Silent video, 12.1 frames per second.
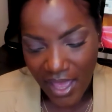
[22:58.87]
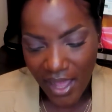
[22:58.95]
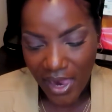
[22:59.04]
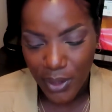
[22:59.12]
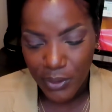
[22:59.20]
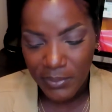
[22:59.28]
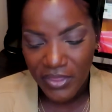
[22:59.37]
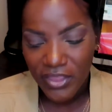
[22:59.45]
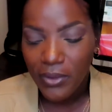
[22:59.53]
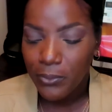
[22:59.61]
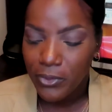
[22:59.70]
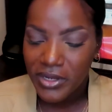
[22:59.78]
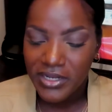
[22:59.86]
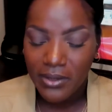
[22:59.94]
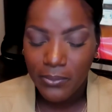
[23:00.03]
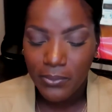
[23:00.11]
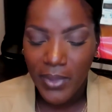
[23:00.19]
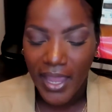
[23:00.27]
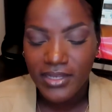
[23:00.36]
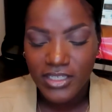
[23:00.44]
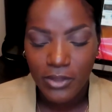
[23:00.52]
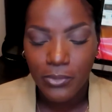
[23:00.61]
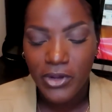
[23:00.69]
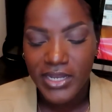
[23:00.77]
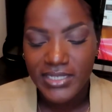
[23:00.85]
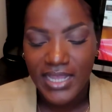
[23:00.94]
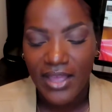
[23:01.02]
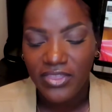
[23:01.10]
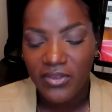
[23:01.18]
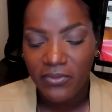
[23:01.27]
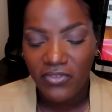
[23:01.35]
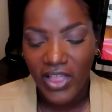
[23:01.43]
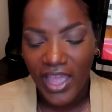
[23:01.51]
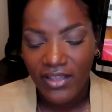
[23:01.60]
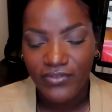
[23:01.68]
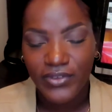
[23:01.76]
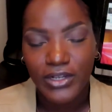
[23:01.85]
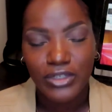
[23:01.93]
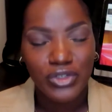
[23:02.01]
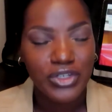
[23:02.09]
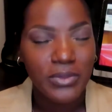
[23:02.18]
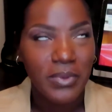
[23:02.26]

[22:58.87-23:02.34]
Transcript: And then Ashley brings out the flag for the trip,